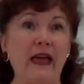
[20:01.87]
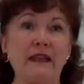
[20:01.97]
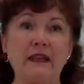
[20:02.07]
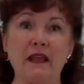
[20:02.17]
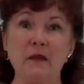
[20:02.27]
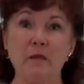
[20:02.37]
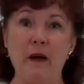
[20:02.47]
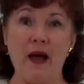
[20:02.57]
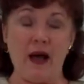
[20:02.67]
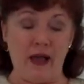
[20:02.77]
that can
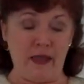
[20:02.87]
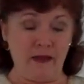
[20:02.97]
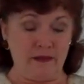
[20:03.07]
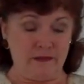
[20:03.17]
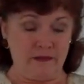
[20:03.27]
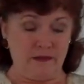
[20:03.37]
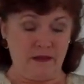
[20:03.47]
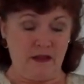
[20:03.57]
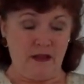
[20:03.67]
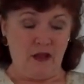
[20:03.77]
buy
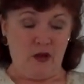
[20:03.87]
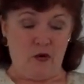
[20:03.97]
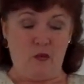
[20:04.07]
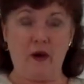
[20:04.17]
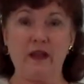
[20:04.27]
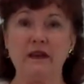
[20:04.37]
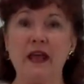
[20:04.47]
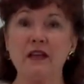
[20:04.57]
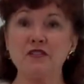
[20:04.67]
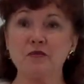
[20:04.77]
what
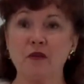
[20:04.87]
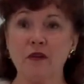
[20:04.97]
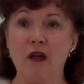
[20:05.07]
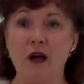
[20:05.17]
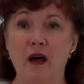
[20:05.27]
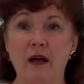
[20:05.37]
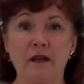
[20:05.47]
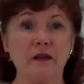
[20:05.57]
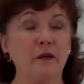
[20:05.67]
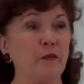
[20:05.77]
natural law
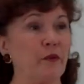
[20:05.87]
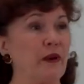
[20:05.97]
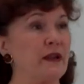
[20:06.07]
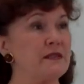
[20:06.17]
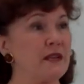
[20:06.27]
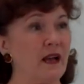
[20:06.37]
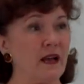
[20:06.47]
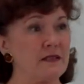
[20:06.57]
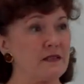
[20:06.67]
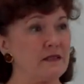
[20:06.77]
brings
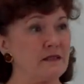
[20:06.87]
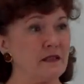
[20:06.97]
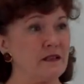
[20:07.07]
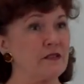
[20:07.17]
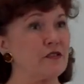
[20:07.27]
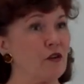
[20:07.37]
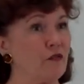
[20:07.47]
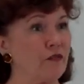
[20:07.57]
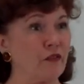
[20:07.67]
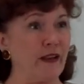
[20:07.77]
us so
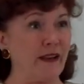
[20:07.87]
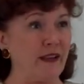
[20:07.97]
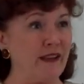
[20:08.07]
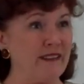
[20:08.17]
freely.